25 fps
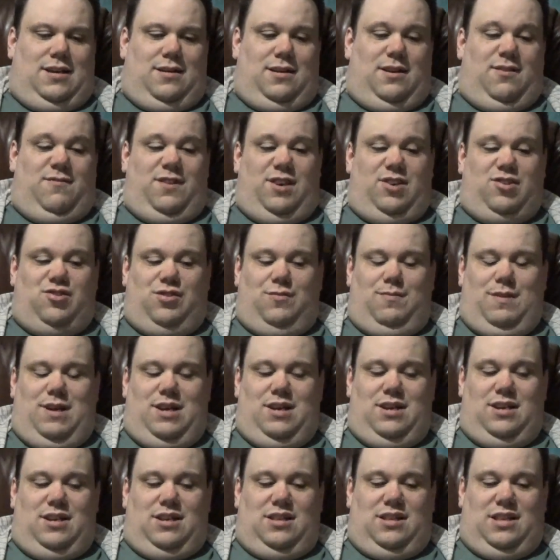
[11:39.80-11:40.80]

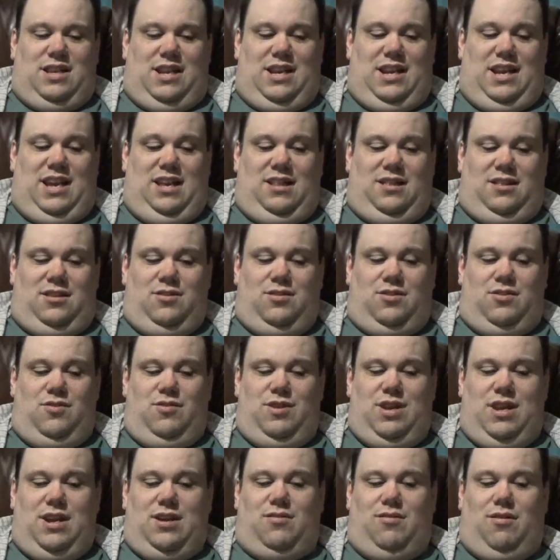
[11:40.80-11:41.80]
eventually then hit the
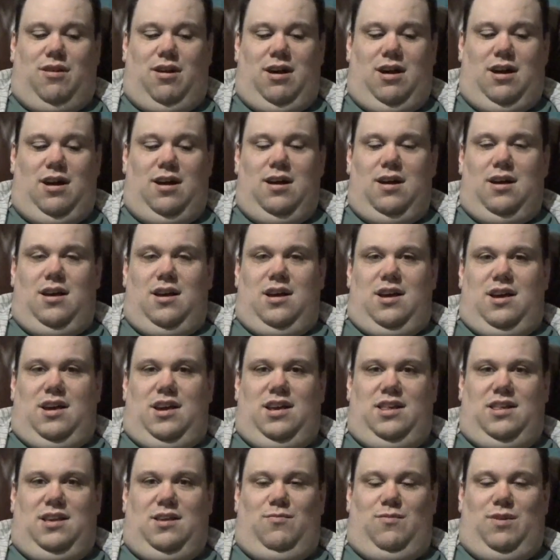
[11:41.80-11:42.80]
coup de grace.
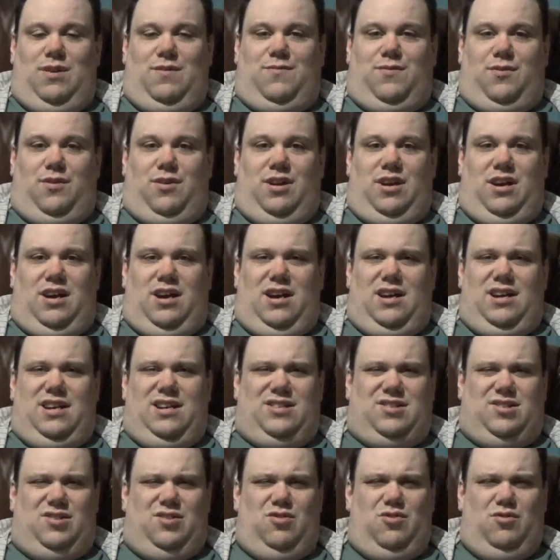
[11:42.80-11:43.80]
He then went for
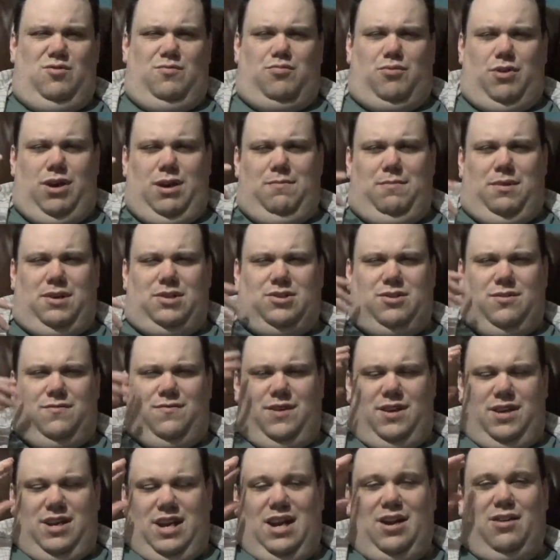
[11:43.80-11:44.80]
his new brain buster
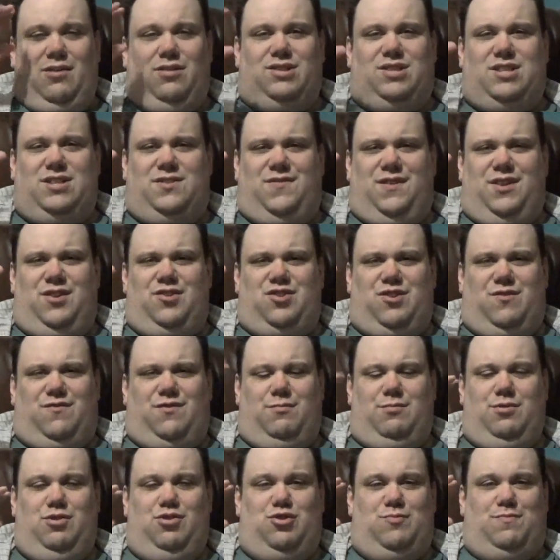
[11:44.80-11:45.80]
finish. I know it's his finisher from
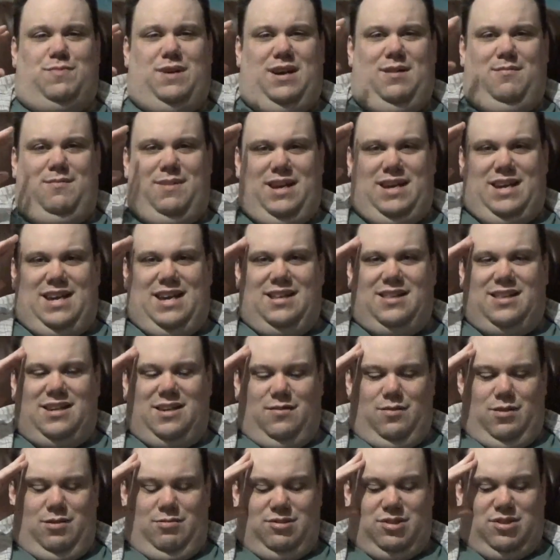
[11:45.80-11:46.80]
New Japan, but I can't think of
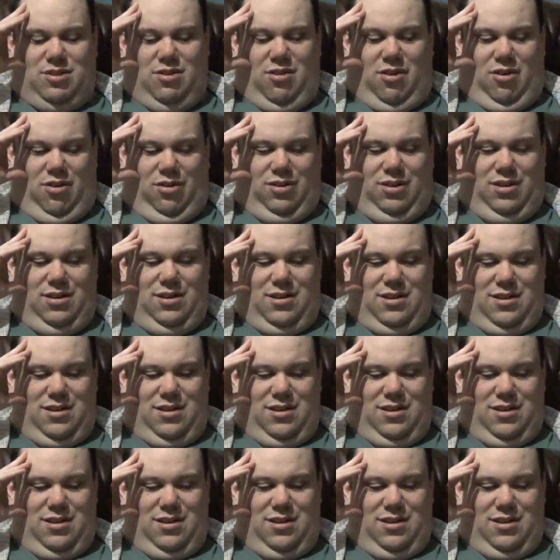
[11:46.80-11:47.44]
what it was called.